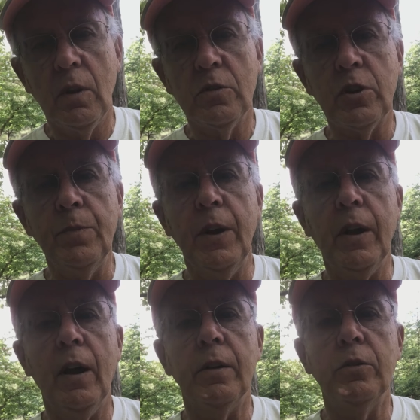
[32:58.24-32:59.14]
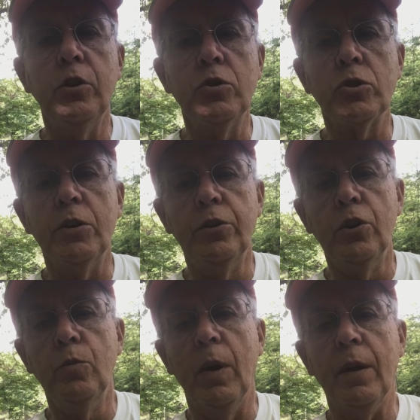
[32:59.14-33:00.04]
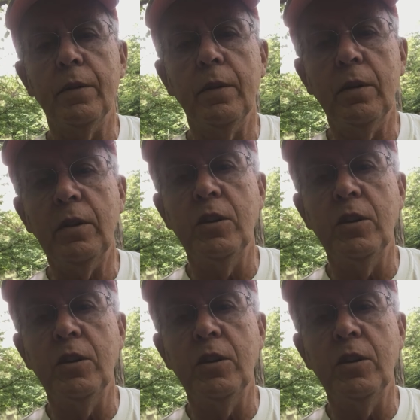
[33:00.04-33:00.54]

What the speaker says: something I usually do, but it